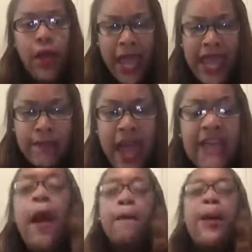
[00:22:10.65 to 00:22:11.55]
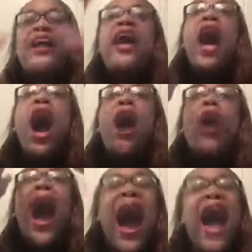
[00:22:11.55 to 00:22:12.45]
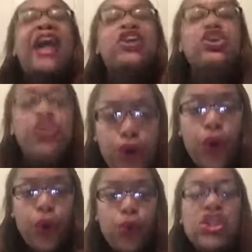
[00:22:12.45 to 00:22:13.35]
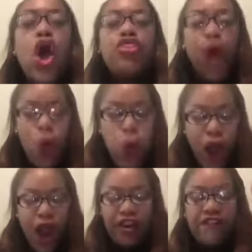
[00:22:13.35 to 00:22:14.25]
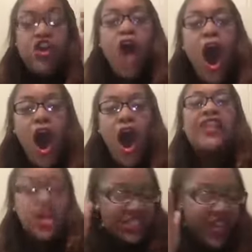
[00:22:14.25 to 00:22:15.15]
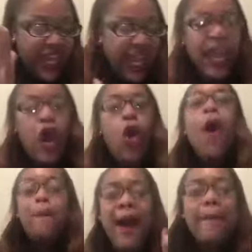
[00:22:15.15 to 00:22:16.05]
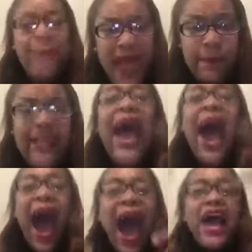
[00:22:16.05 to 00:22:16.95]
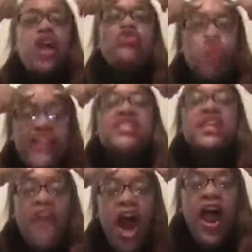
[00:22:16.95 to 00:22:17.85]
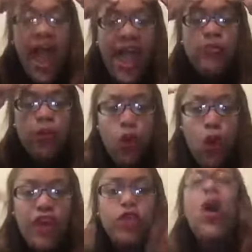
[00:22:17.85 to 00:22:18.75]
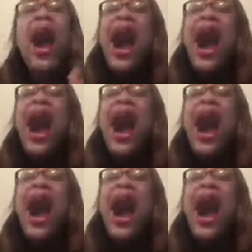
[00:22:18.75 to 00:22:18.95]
Amen. But I used the word of God to heal my baby. I anointed her head with oil.